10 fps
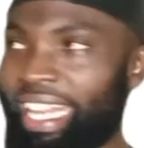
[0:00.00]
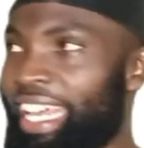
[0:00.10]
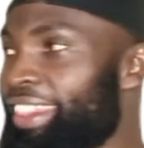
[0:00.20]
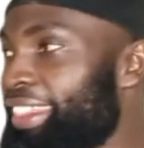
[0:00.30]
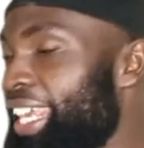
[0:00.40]

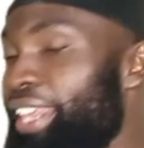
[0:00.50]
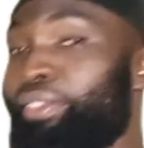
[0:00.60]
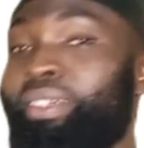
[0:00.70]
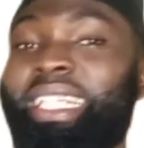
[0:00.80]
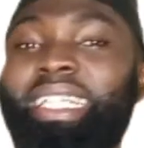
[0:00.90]

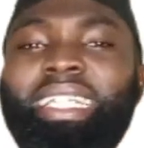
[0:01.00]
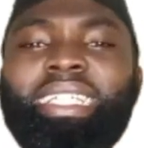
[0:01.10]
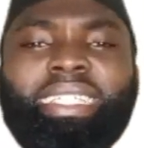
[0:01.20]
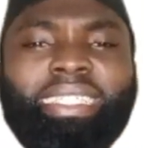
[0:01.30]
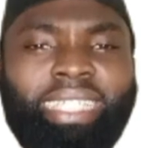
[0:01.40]
Ladhidun
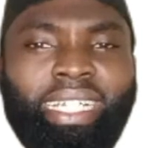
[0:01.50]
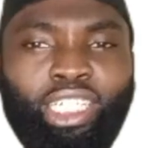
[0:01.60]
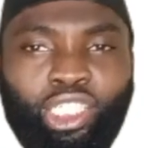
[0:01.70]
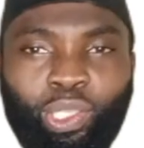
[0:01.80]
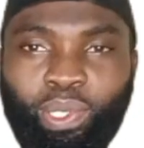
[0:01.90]
is
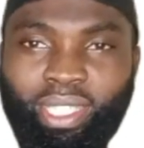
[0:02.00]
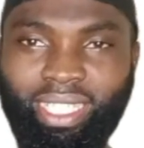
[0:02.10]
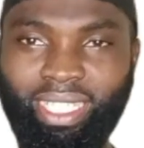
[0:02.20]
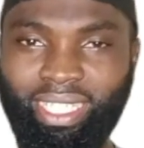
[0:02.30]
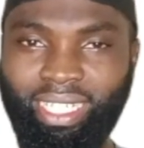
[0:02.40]

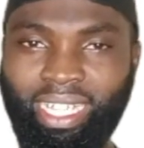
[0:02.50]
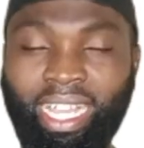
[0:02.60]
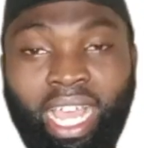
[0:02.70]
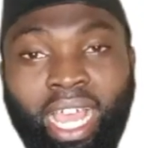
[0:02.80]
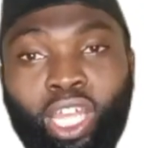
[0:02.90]
delicious.
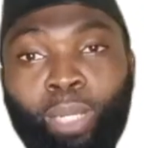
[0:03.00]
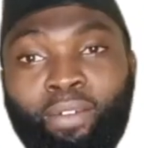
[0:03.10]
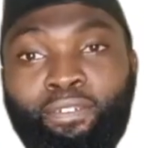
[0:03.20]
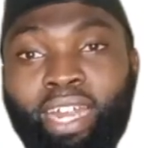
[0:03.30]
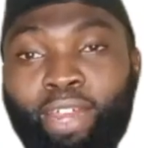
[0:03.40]

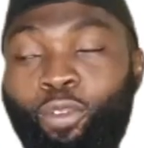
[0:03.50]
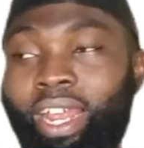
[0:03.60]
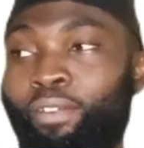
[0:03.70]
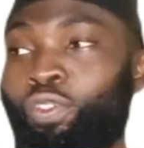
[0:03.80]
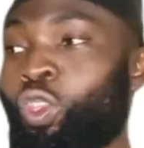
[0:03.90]
Number 5,
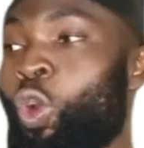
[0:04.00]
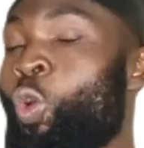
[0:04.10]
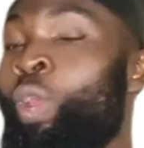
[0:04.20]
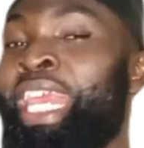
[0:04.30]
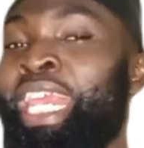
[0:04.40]
we have
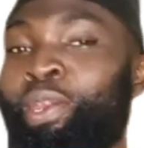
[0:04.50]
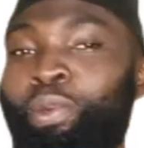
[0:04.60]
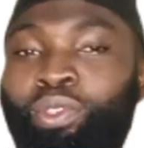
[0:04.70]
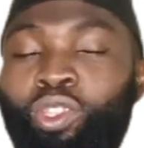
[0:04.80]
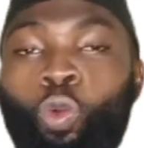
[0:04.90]

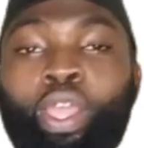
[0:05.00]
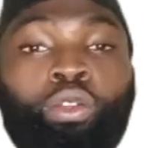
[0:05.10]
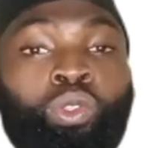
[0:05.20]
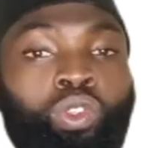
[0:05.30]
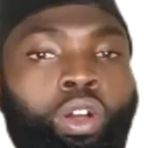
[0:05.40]
tawilun.
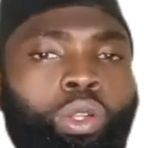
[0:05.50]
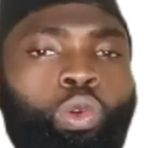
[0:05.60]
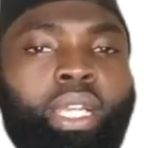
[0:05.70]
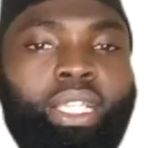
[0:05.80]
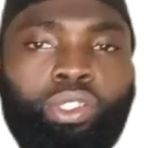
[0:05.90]
Tawilun,
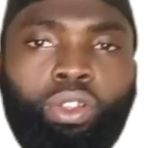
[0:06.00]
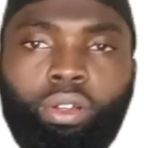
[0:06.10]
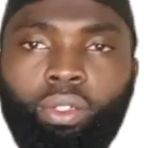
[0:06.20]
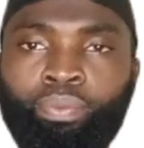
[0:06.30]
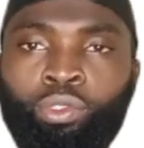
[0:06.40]
tall. Who is
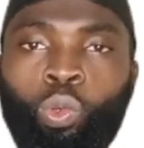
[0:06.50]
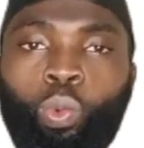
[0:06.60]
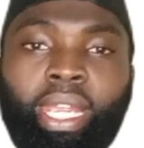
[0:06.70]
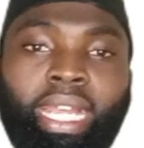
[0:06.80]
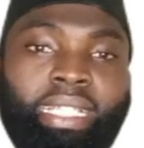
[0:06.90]
tall?
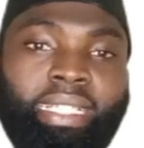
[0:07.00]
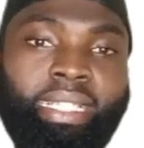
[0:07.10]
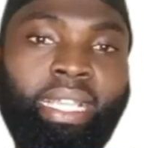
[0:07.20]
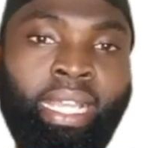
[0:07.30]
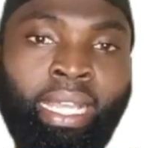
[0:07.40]
We can
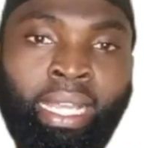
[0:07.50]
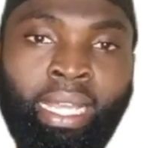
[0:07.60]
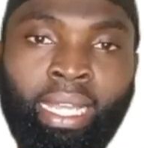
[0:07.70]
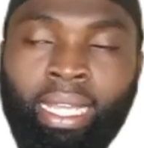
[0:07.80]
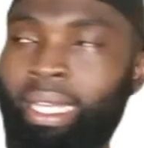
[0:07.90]
say,
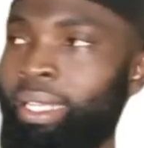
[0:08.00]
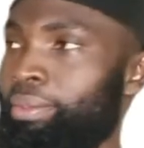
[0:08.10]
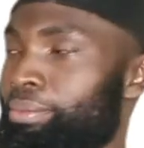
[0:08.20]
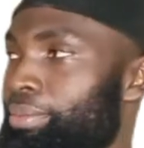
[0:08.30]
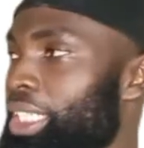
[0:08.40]

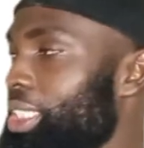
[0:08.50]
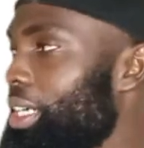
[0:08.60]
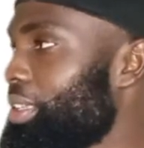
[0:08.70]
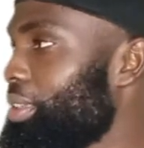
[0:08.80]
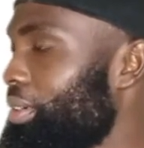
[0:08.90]

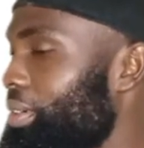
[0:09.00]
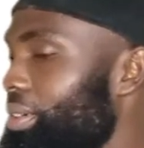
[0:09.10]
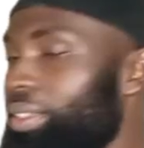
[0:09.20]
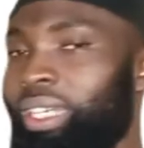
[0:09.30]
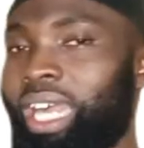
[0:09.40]

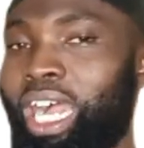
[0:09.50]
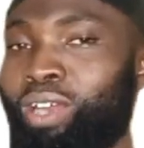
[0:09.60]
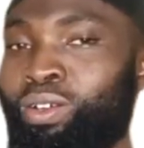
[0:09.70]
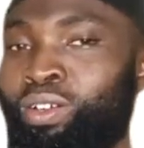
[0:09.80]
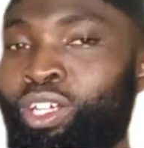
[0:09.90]
MashaAllah,
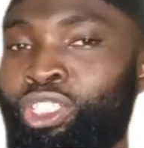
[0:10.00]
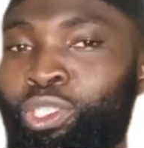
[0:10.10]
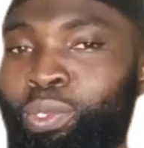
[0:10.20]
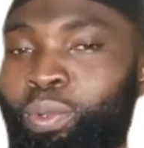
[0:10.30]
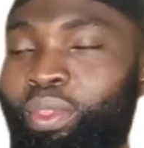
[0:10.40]

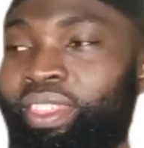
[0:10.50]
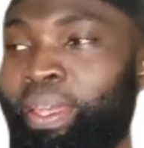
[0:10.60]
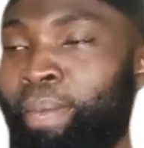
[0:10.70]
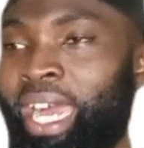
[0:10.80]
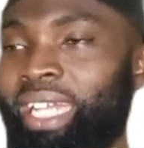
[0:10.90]
ar-rajulu,
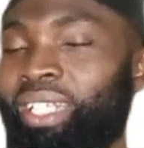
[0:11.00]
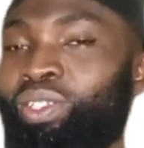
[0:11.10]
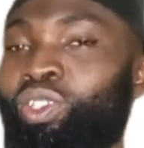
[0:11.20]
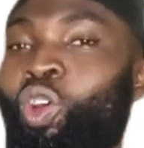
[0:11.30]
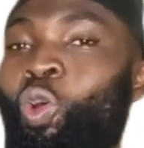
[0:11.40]
the
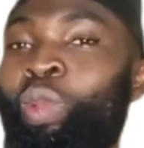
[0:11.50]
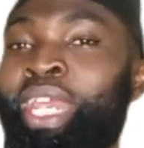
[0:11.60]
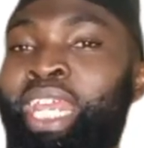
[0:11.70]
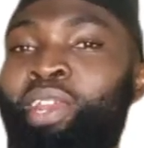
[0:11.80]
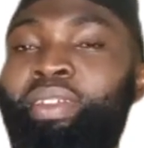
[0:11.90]
man.
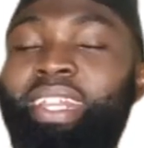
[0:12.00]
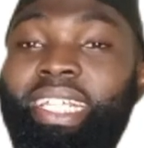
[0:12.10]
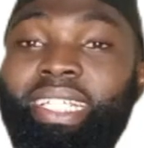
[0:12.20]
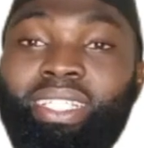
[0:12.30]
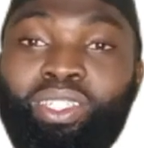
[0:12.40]
Tawilun
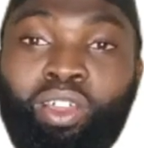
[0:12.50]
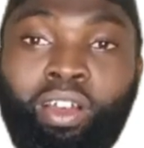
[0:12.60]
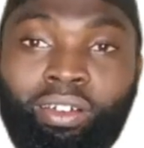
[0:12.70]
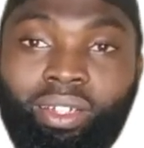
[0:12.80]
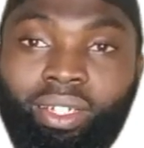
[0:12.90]
is
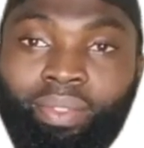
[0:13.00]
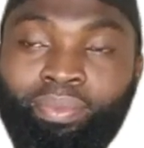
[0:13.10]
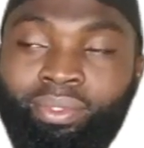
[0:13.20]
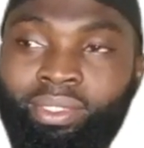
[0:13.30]
tall.